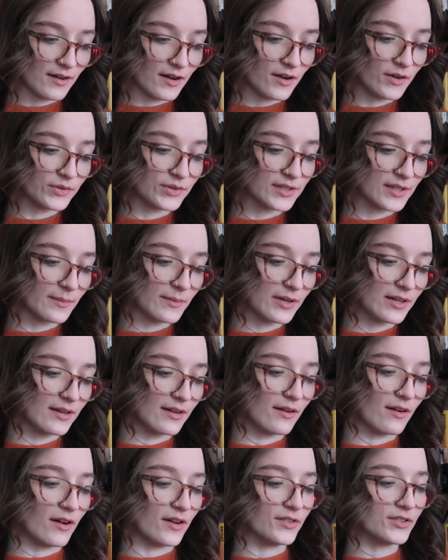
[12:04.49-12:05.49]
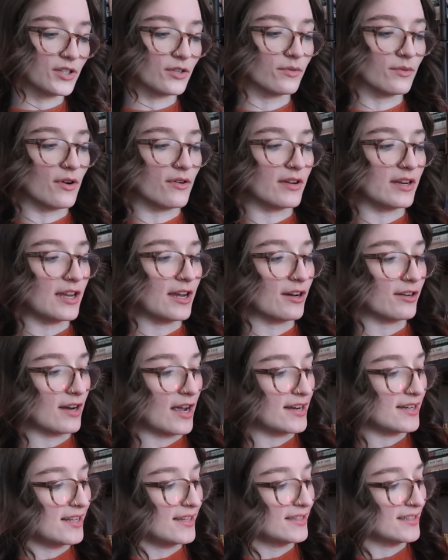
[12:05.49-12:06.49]
Oh, someone also wrote in here
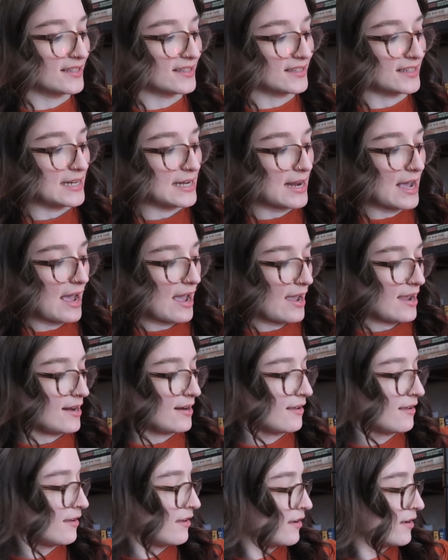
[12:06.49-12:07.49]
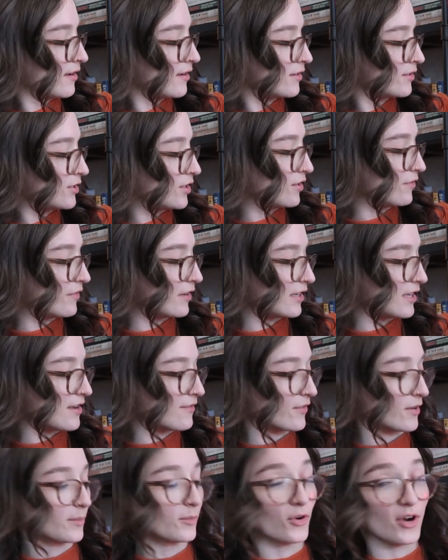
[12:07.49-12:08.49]
1969. To
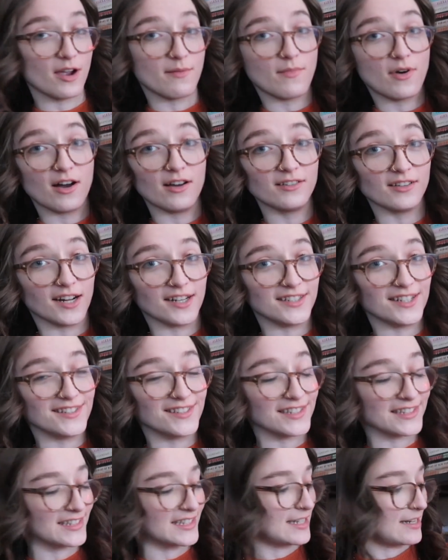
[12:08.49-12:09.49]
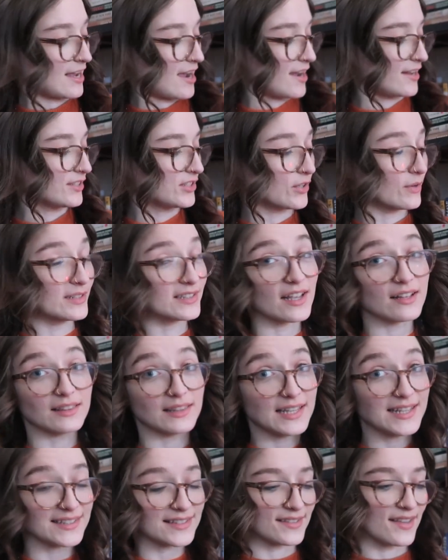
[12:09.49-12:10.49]
Vicky from Grandma, 1969. So it's at
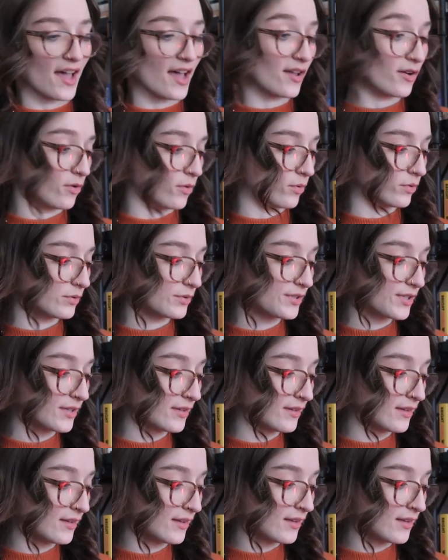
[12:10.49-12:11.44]
least that old.